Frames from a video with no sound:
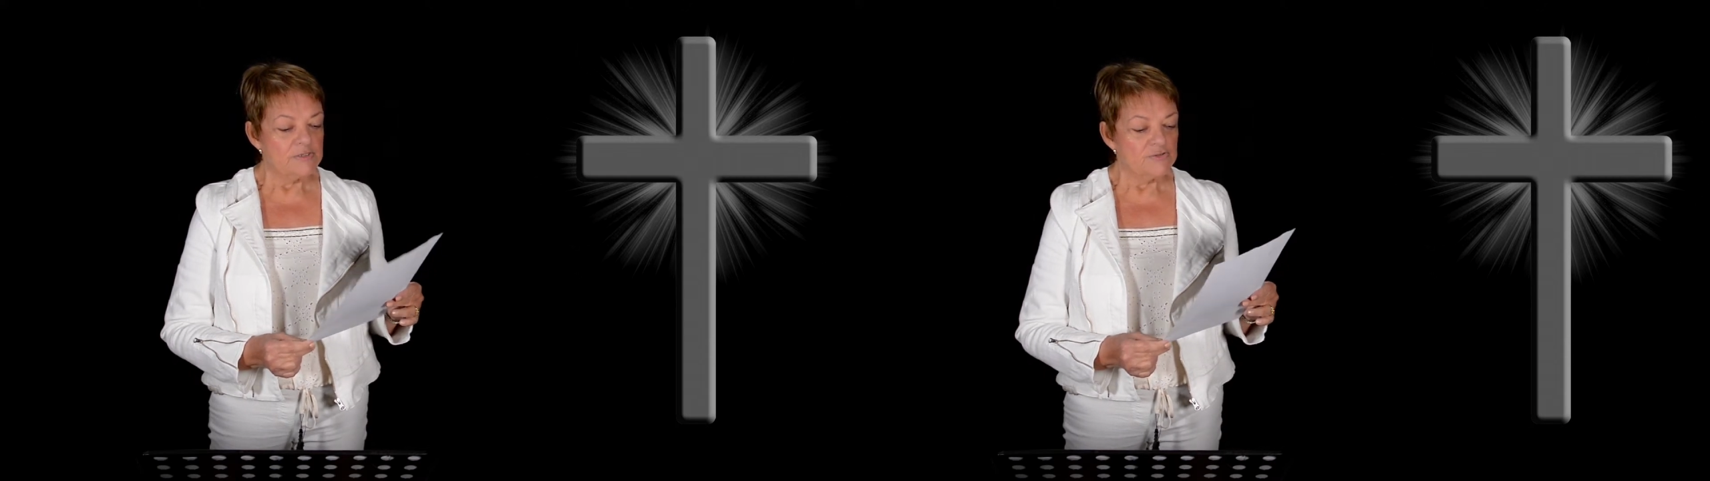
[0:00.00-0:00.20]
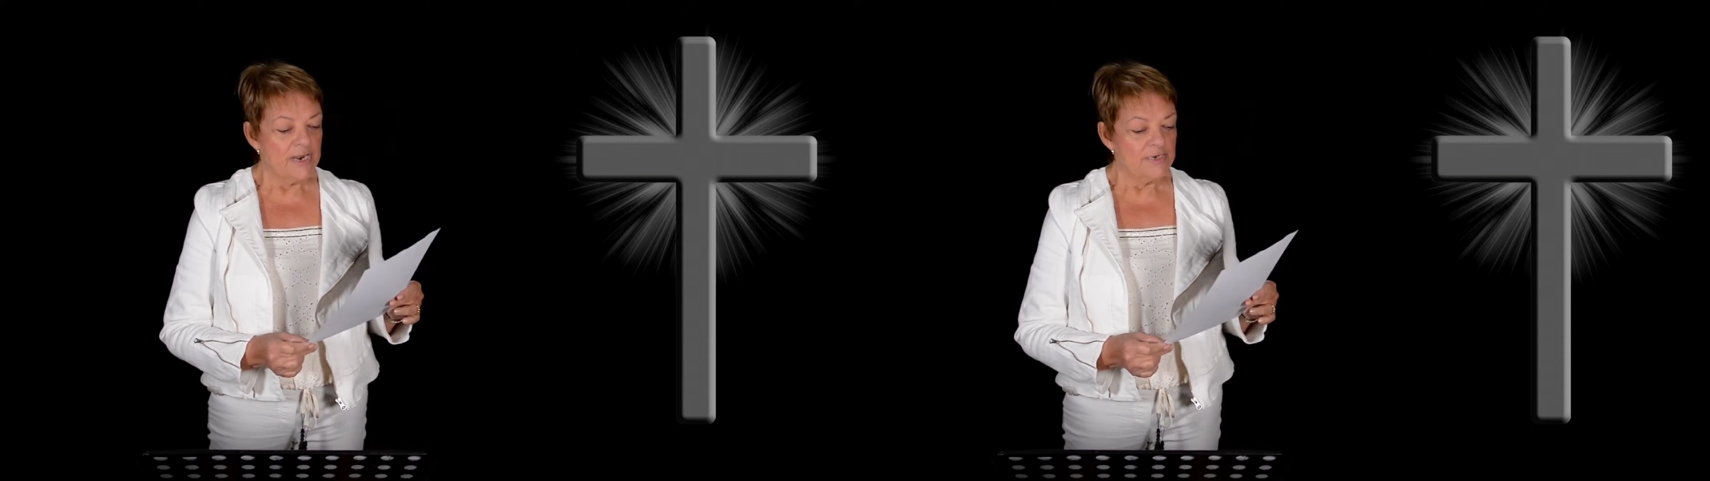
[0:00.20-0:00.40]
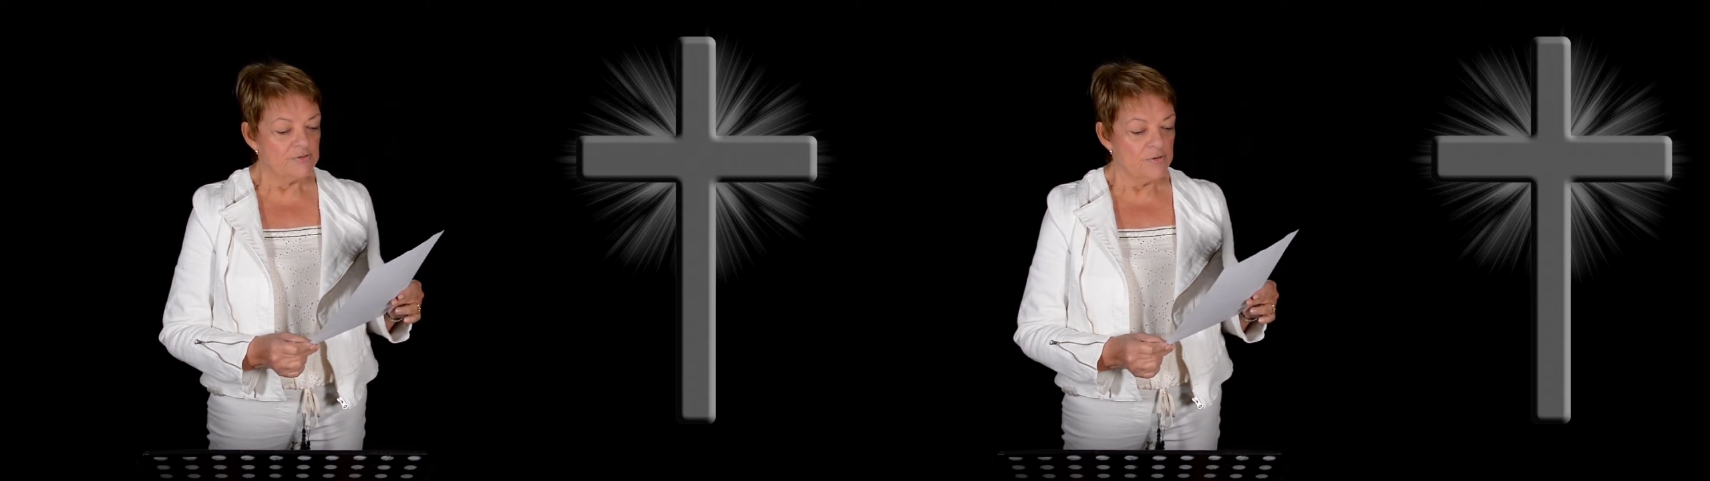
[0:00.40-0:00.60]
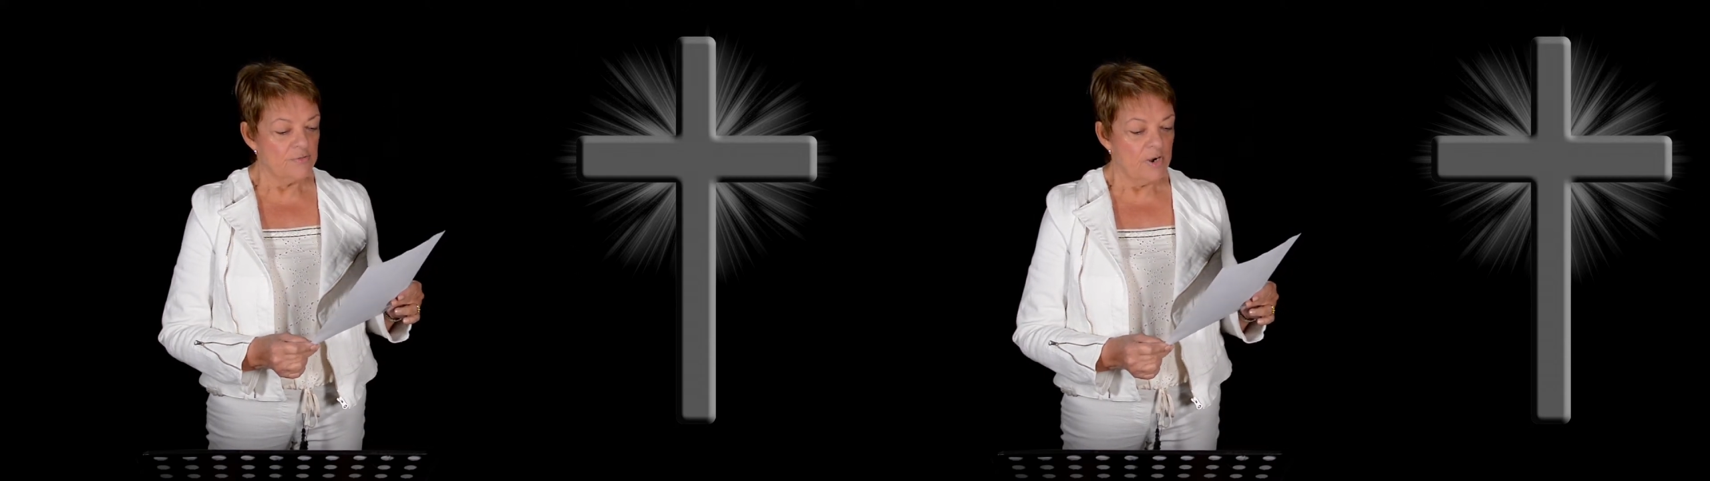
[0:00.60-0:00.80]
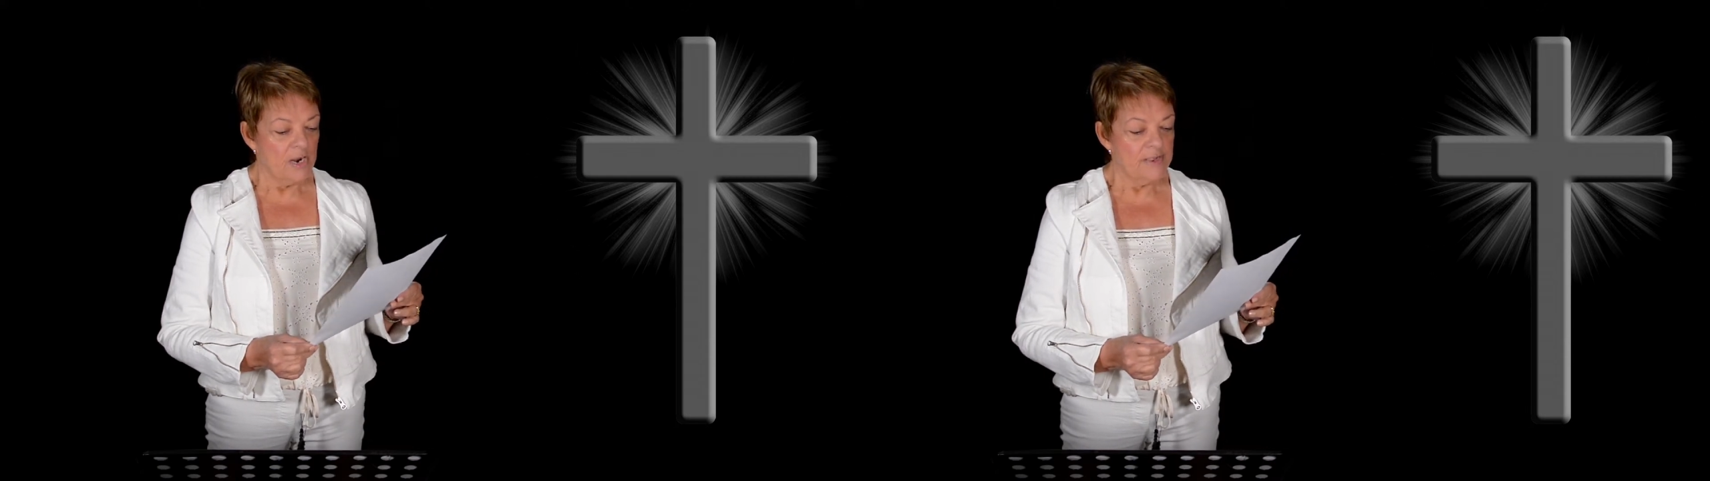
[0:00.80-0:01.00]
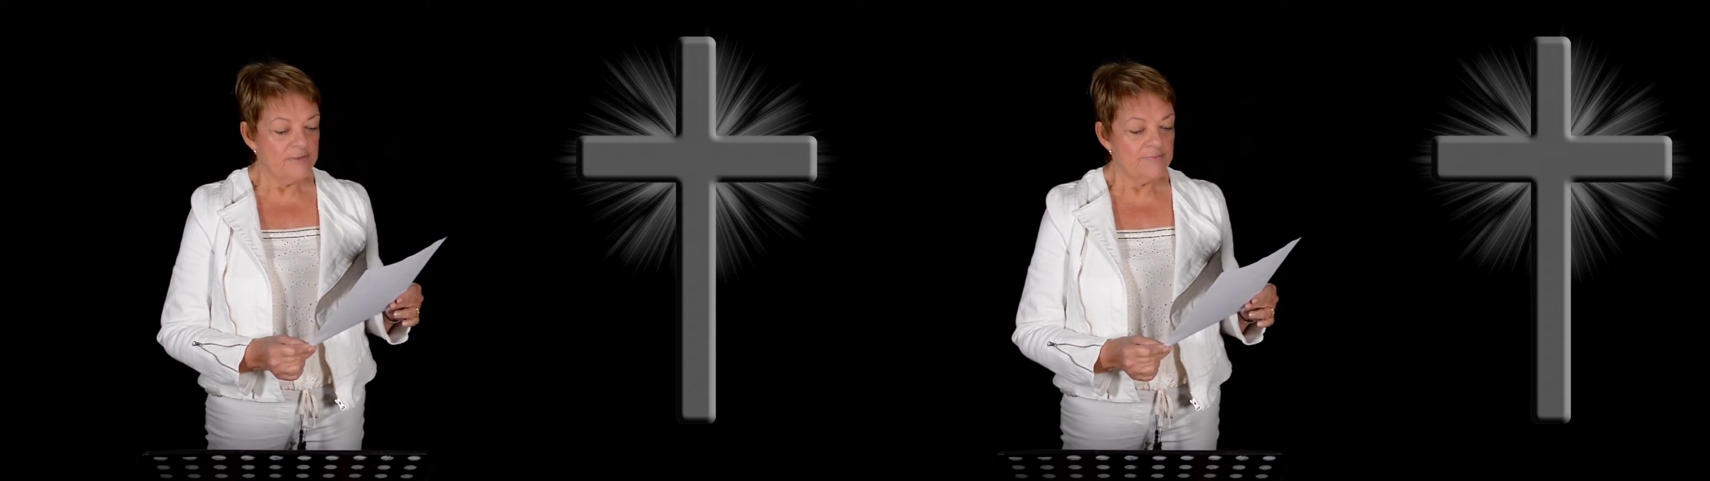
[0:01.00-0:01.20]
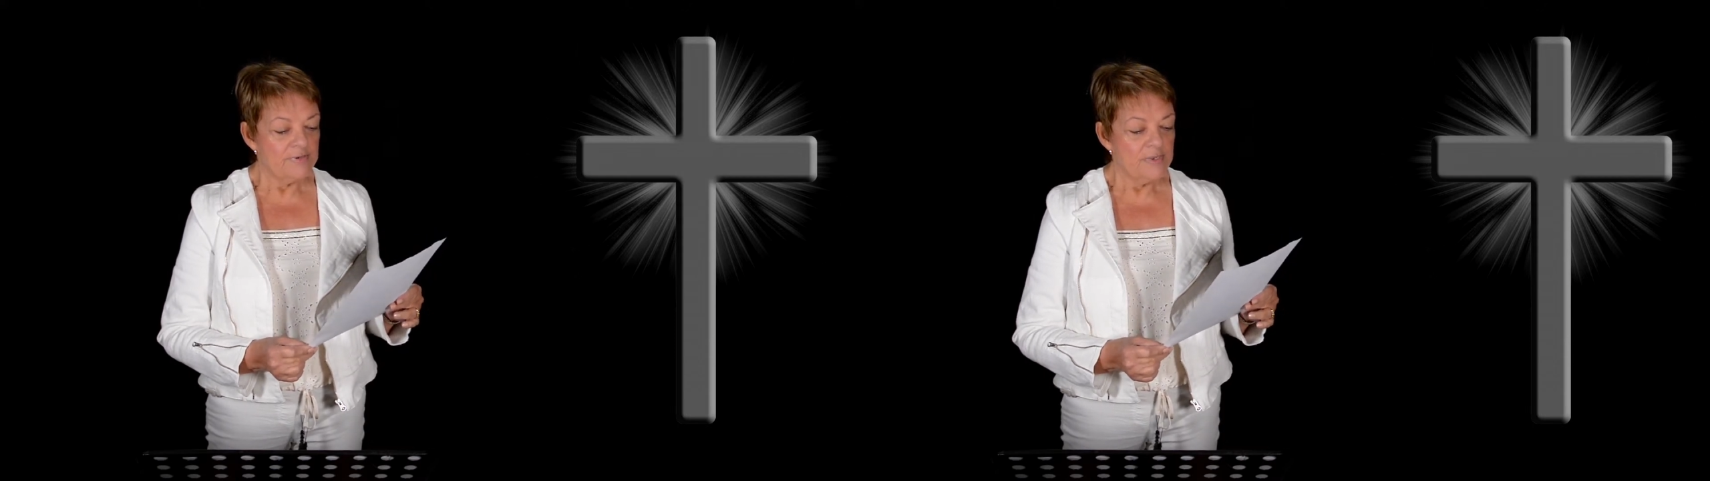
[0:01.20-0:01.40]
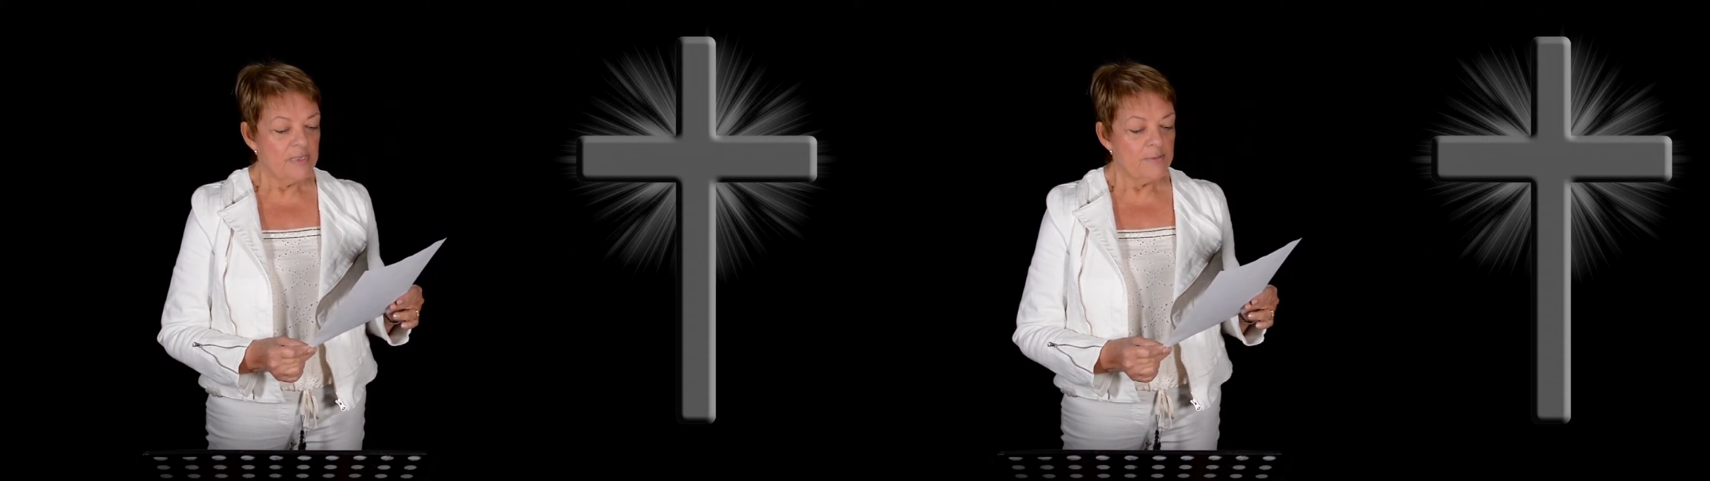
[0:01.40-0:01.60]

stranger arrived.